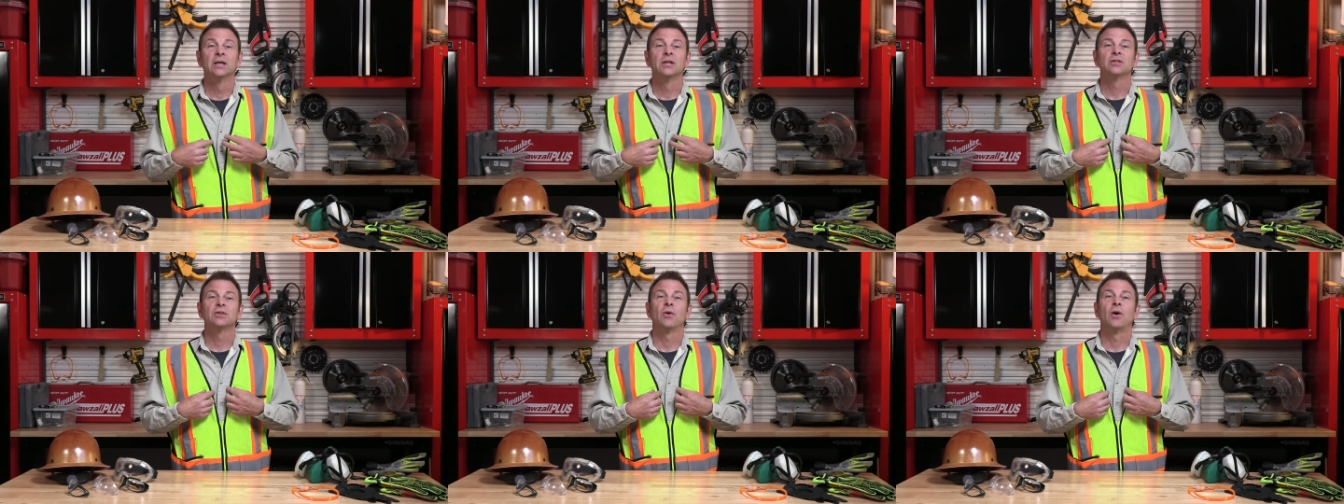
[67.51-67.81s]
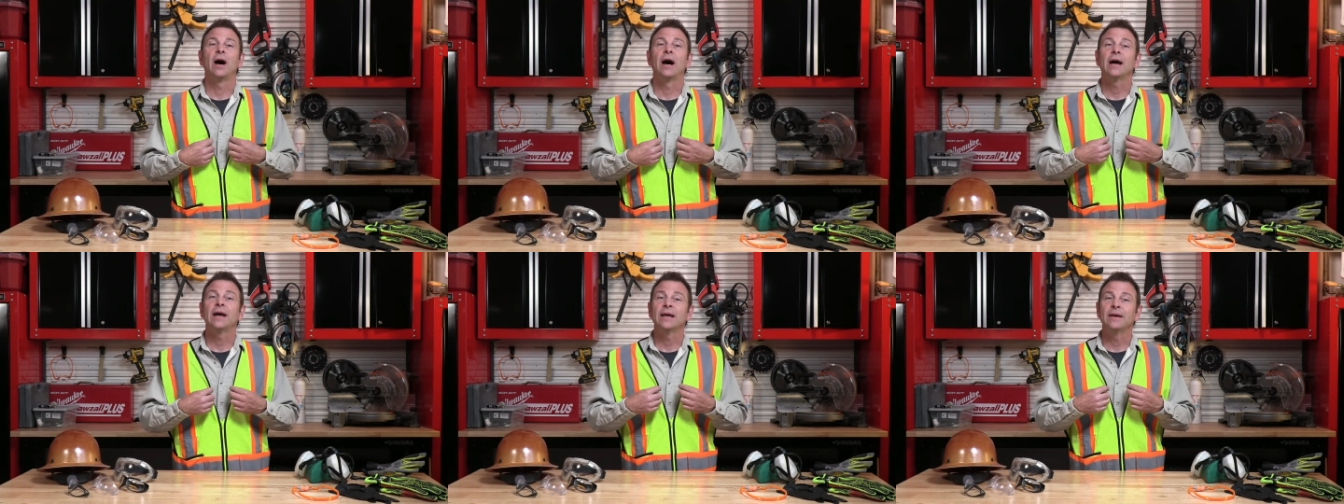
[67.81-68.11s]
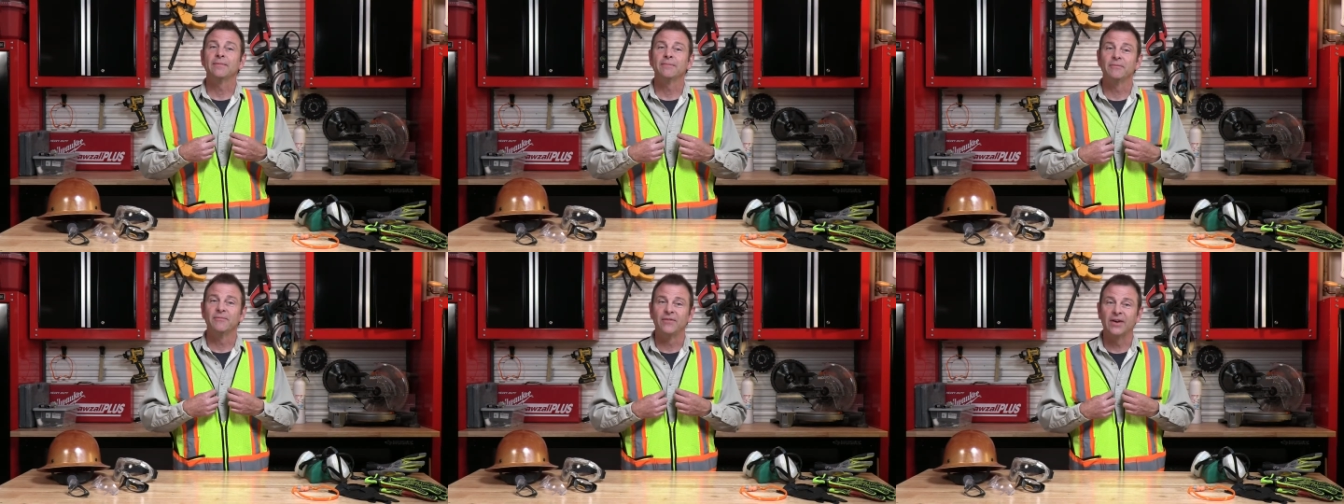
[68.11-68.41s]
So I
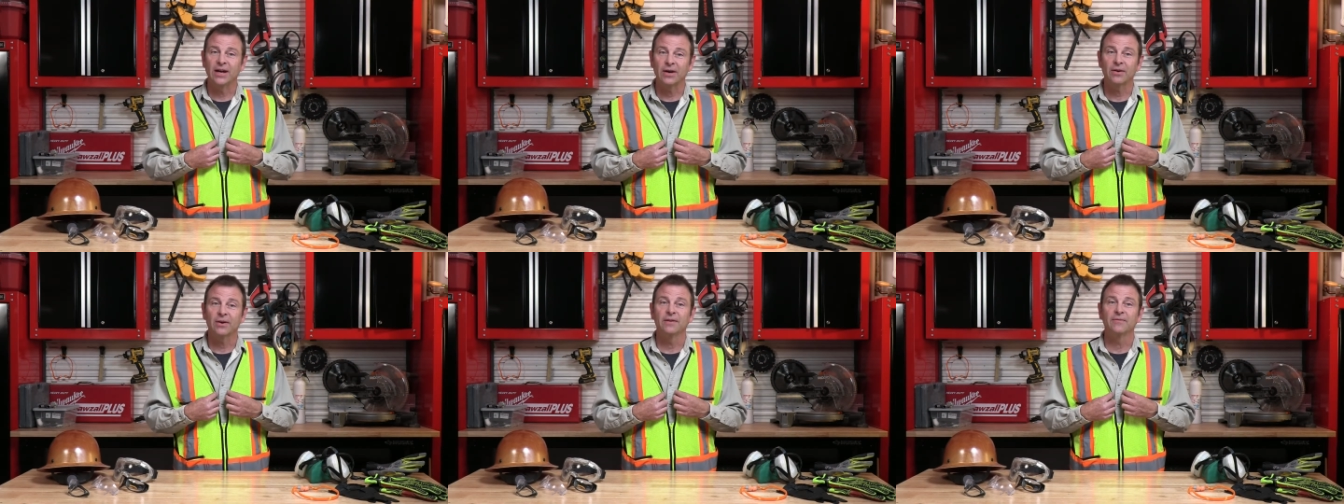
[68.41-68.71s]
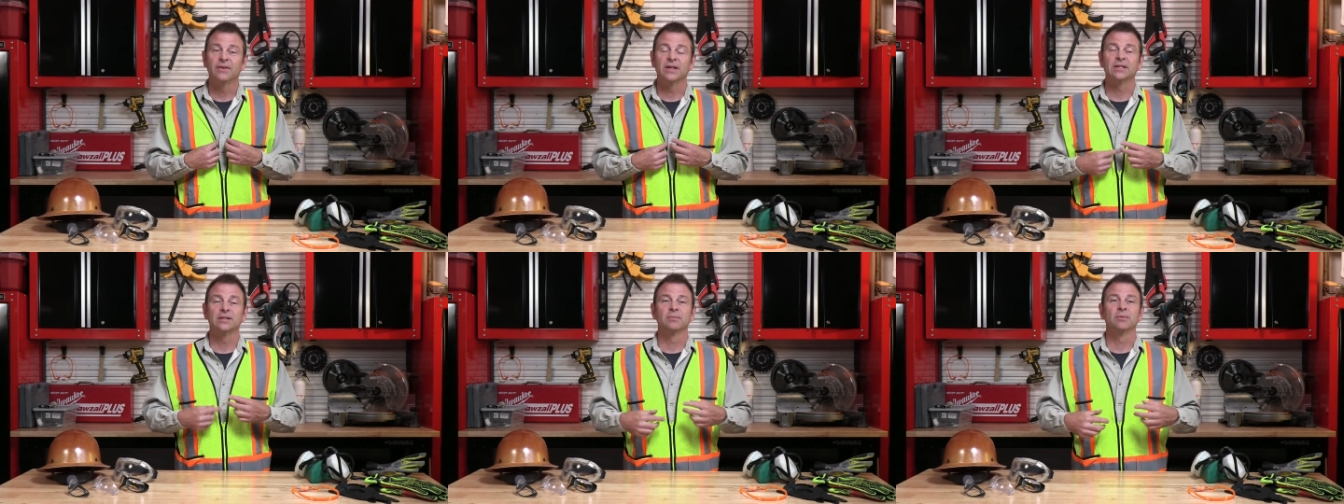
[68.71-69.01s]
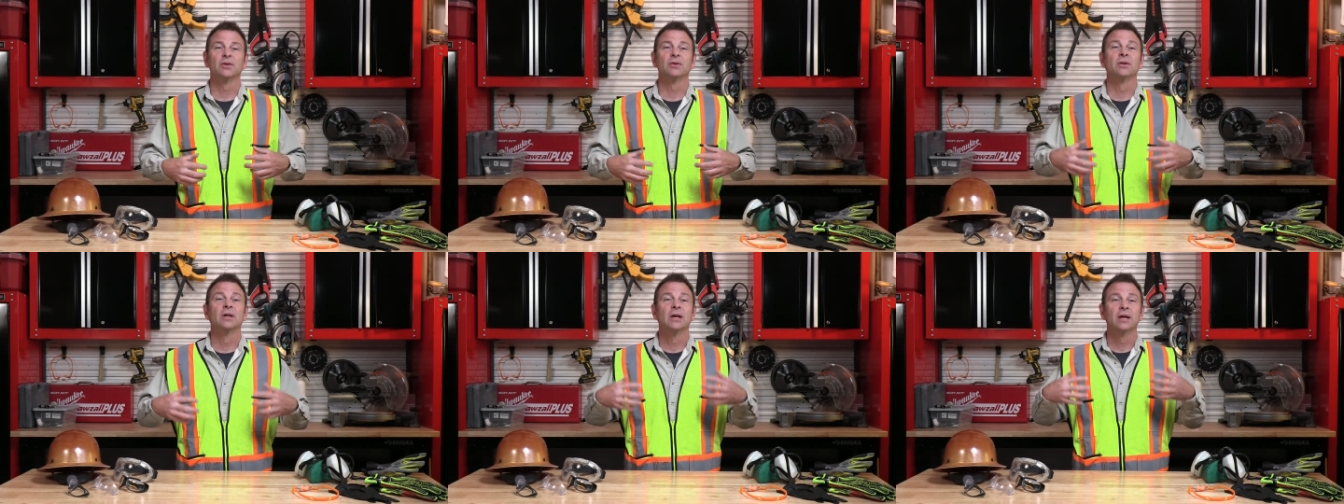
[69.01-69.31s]
am very
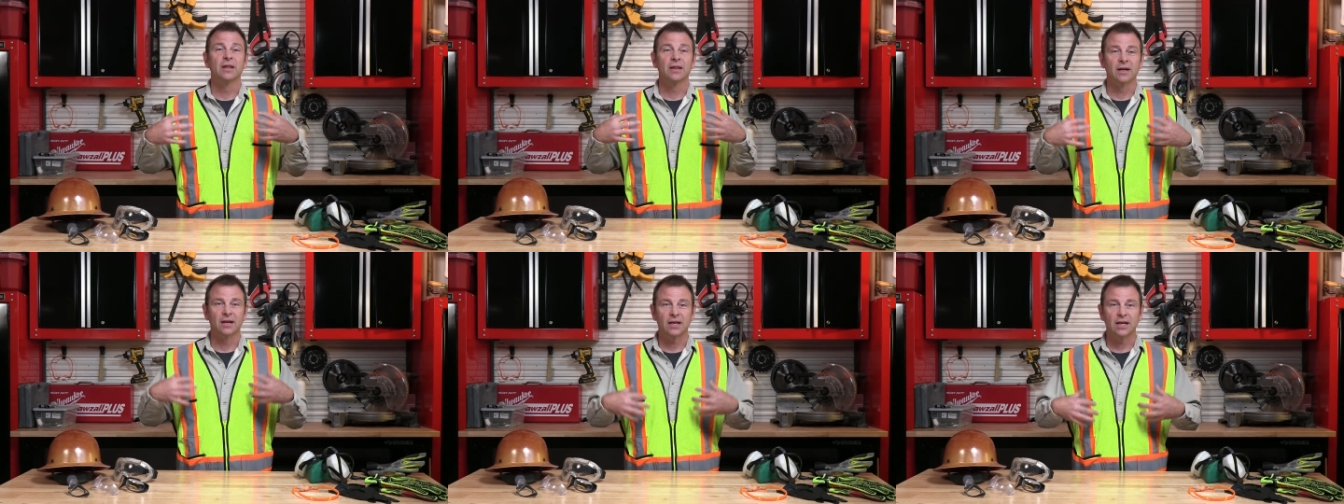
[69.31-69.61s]
visible, the